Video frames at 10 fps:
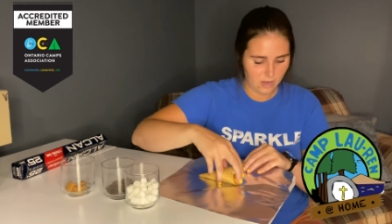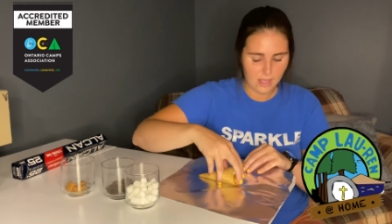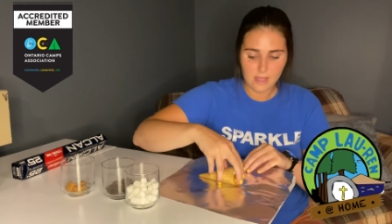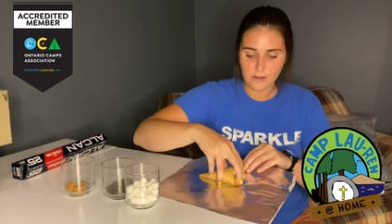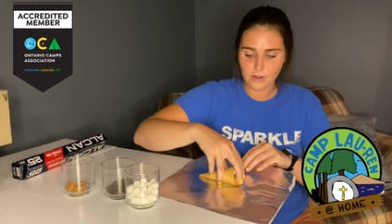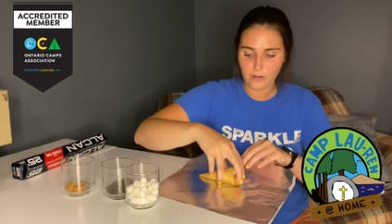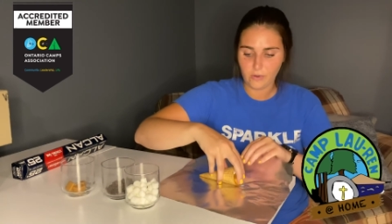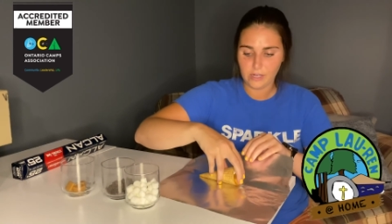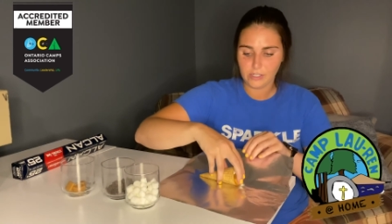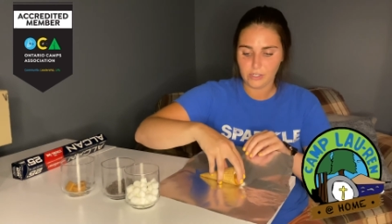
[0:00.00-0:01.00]
And then you're
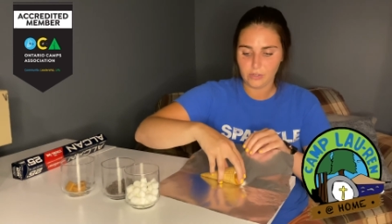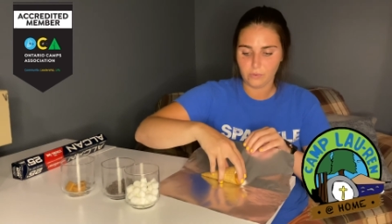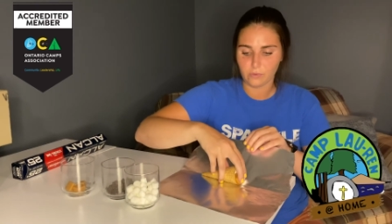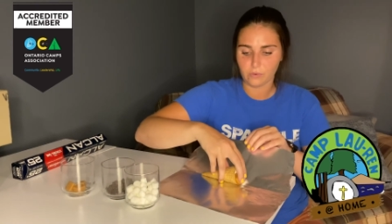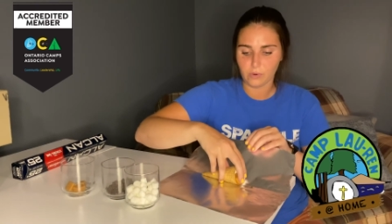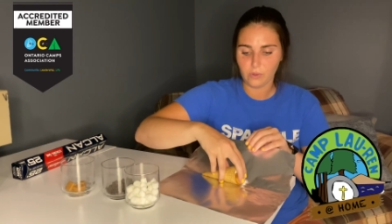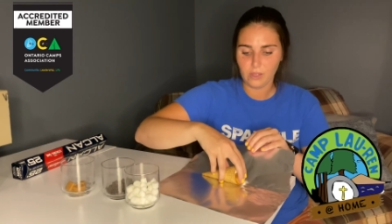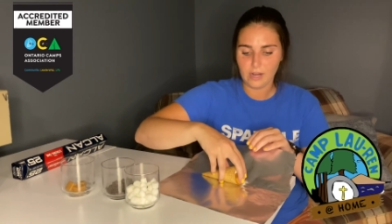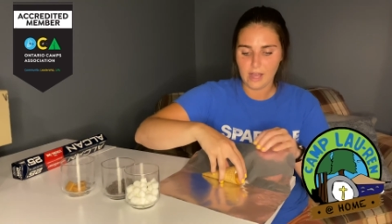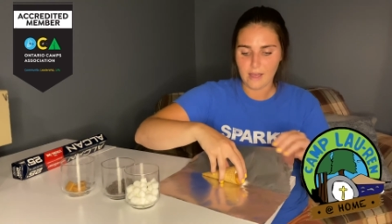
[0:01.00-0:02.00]
going to
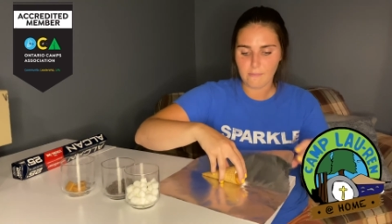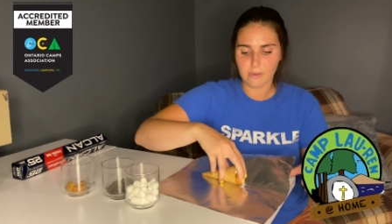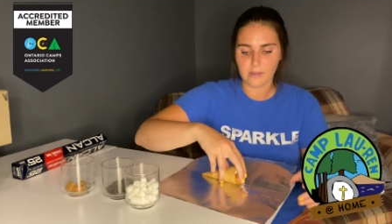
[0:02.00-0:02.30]
roll it up